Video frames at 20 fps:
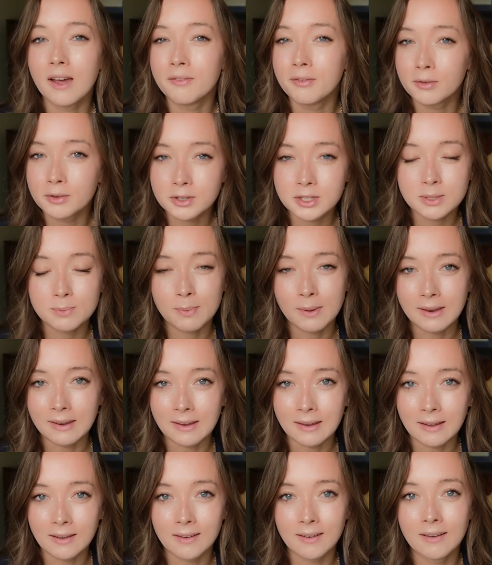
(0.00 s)
ever
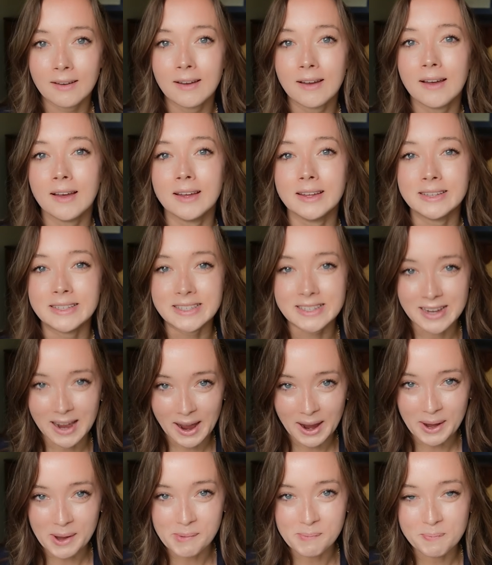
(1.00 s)
spending a
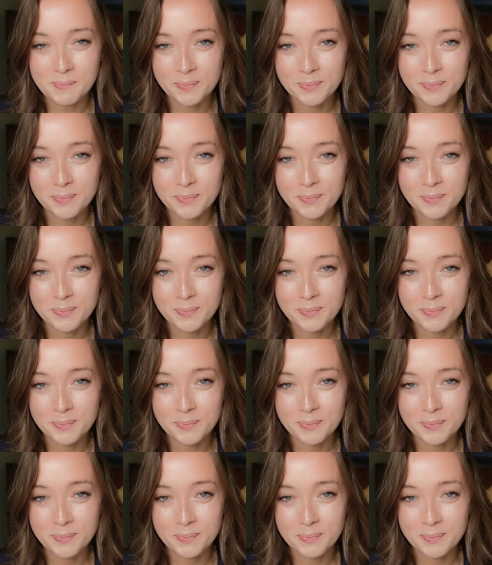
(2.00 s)
dime.